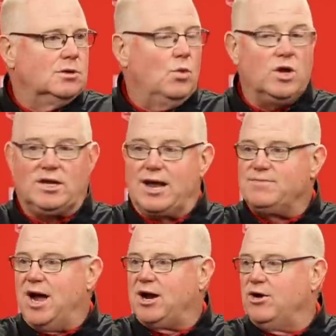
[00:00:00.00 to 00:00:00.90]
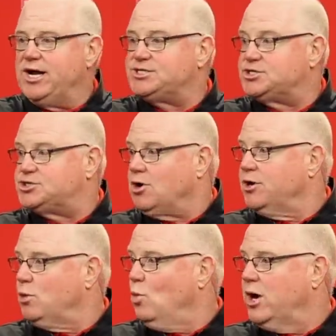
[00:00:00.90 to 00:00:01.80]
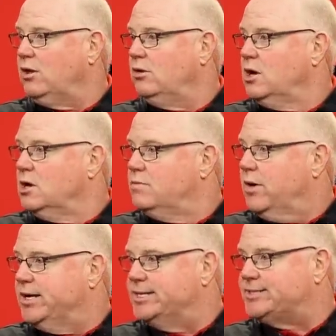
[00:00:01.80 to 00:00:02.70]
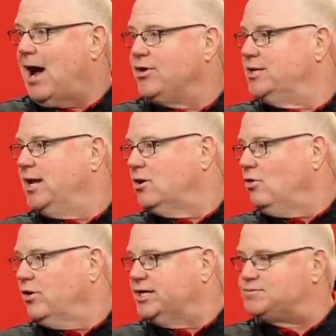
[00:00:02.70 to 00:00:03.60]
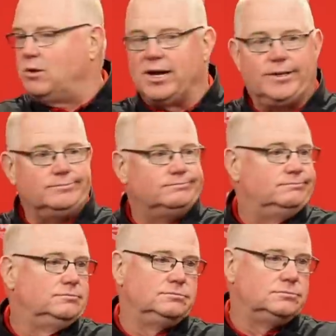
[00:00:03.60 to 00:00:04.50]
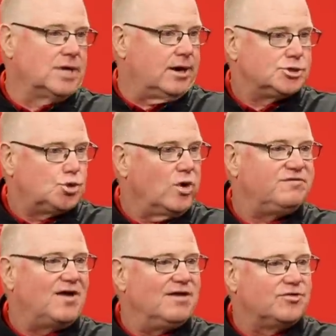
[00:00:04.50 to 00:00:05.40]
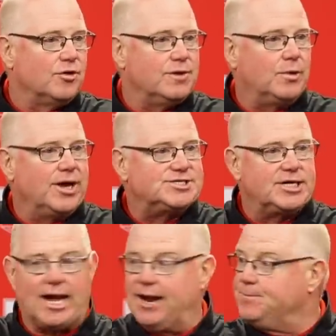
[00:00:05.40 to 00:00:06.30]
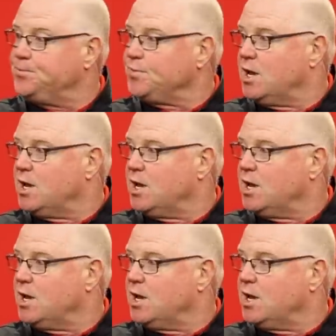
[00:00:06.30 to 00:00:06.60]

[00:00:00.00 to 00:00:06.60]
Will linebacker and he's the starting Will, but he's out in nickel and he's playing 25, 30 plays a game,